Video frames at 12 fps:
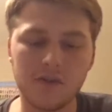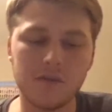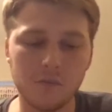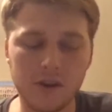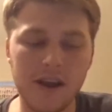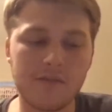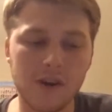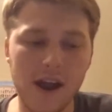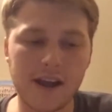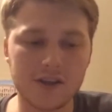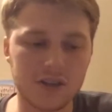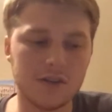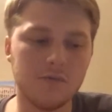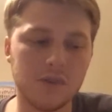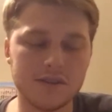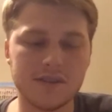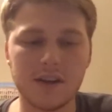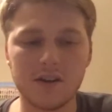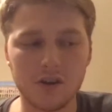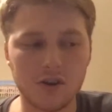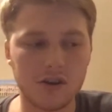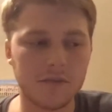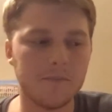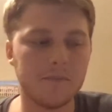whatever action it was that
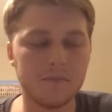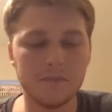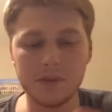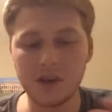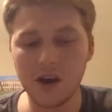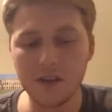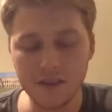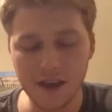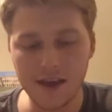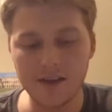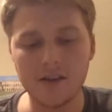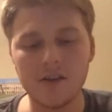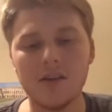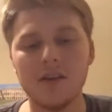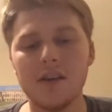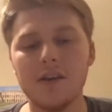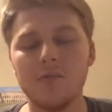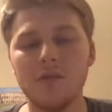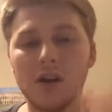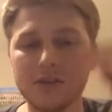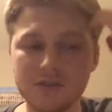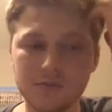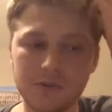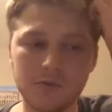occurred. Beyond that, it will
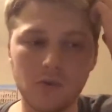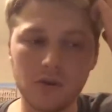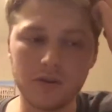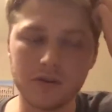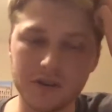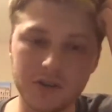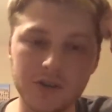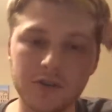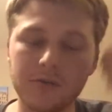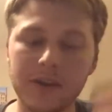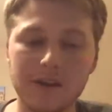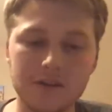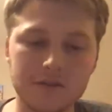also reward curators,